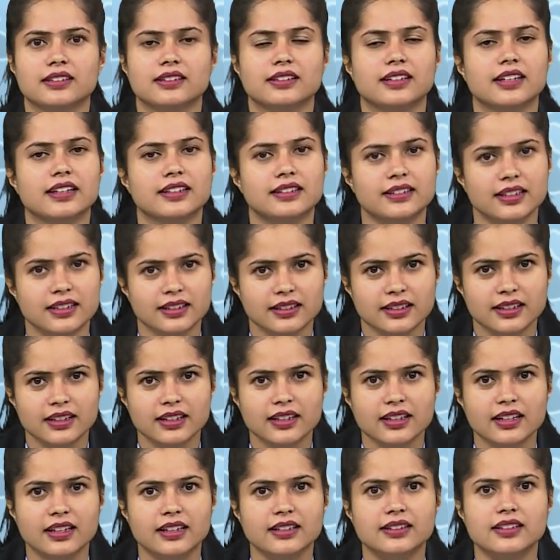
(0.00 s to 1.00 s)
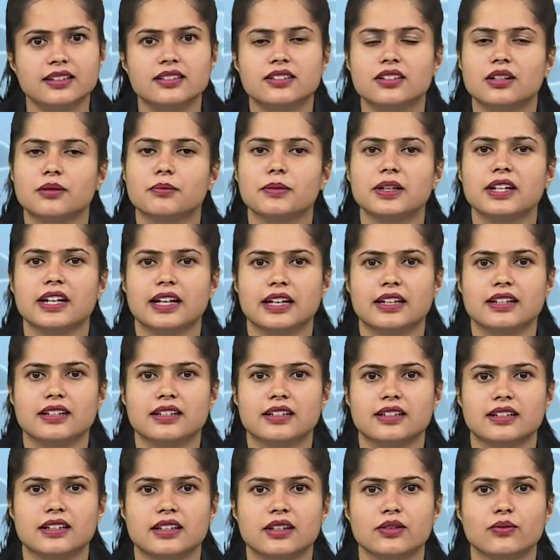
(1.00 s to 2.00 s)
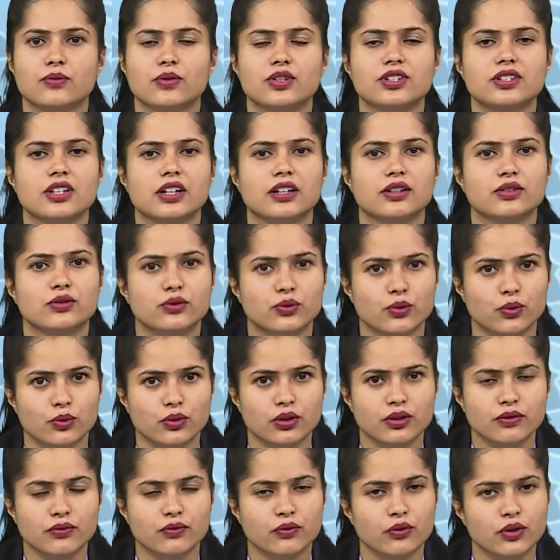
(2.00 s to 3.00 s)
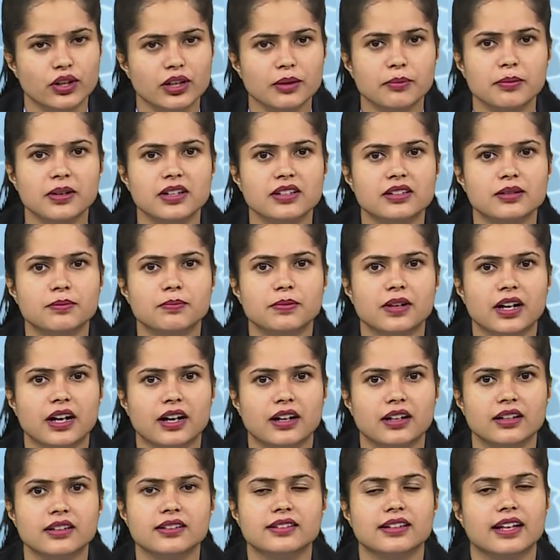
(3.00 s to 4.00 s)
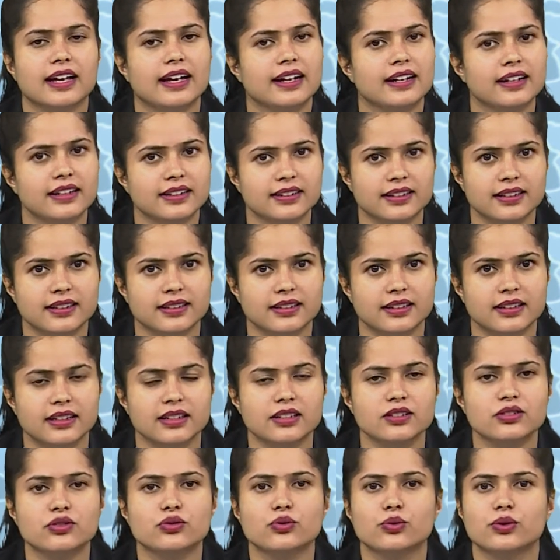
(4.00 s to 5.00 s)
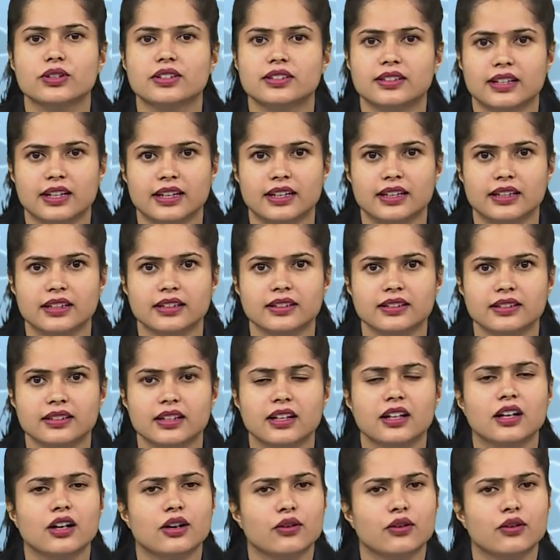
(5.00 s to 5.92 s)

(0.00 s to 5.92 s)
The SSE is a German entity which had sold fully built up cars and accessories to its AEs.